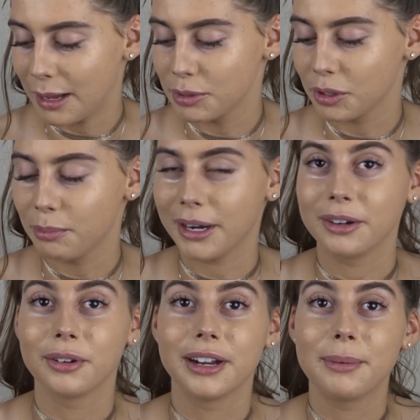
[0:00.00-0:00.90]
I'm so
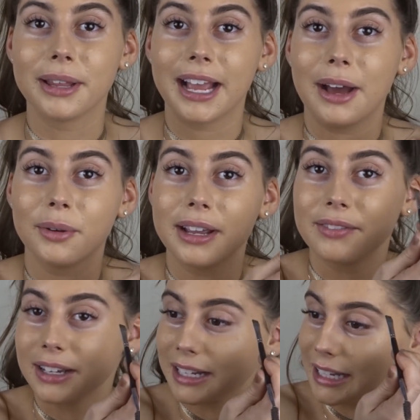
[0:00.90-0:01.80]
paranoid. I'm like, how do I
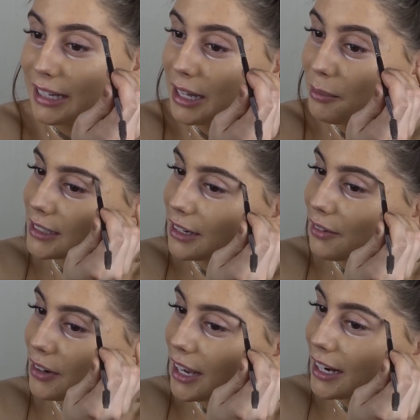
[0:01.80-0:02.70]
even clean them? Because I
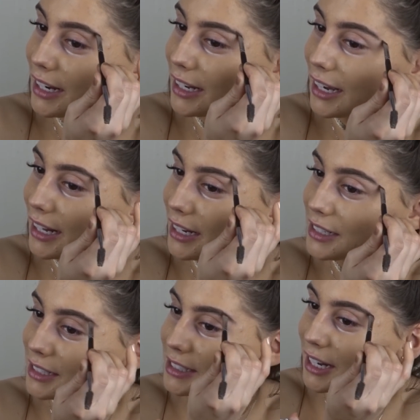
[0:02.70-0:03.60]
never had any
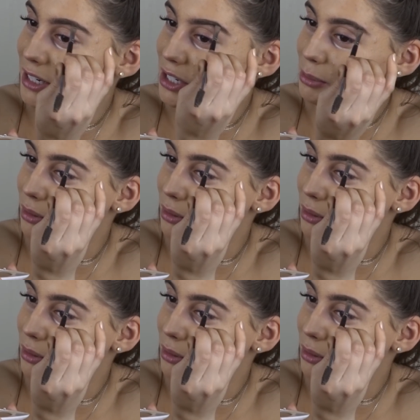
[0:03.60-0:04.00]
eyelash extensions